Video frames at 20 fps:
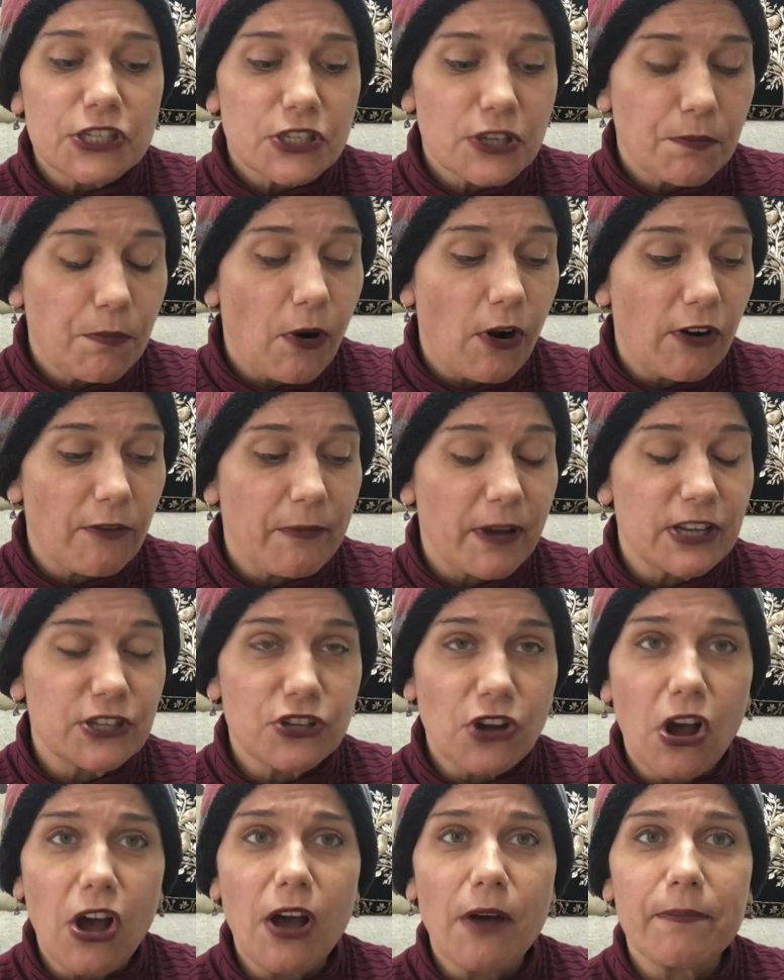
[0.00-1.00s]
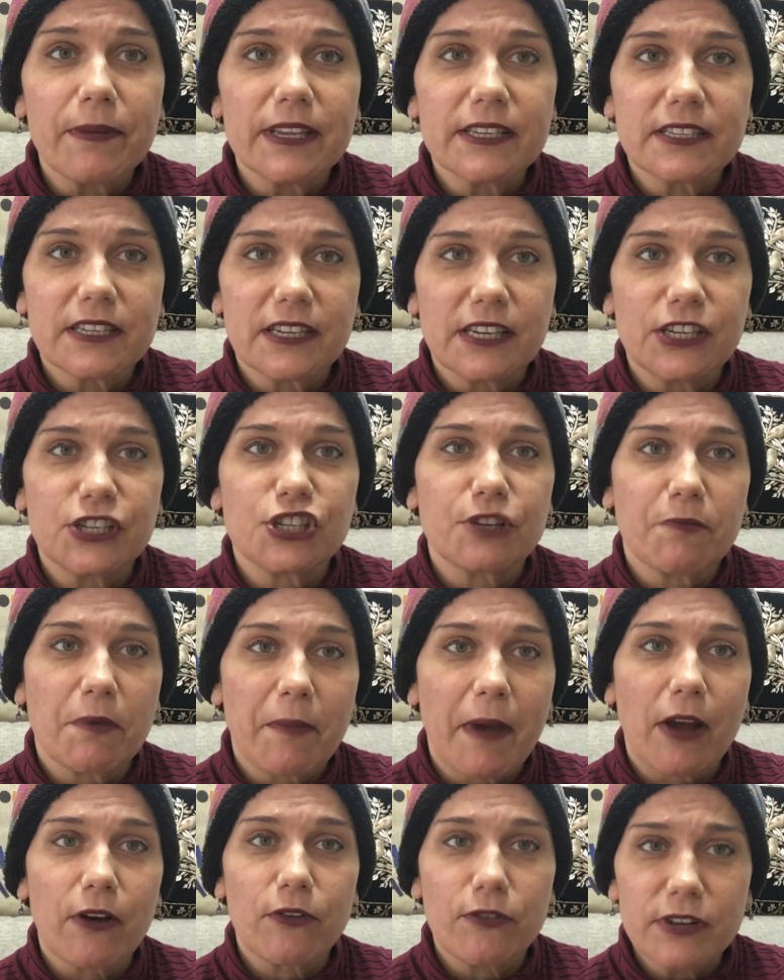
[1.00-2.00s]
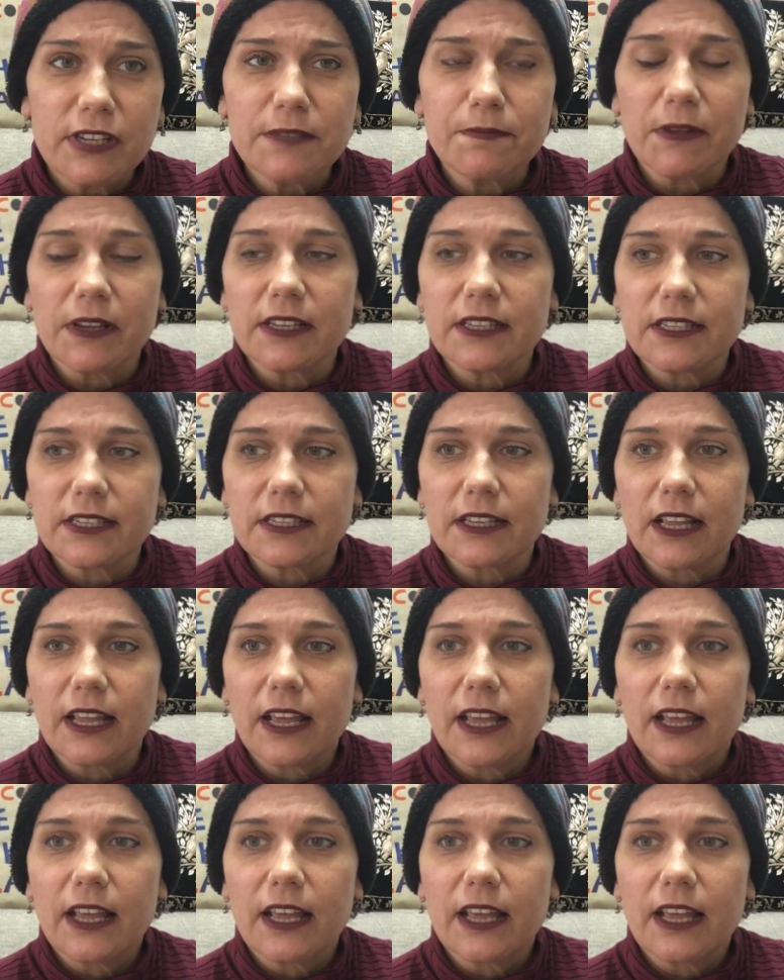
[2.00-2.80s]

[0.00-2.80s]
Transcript: So part of my job is to teach them about Christmas.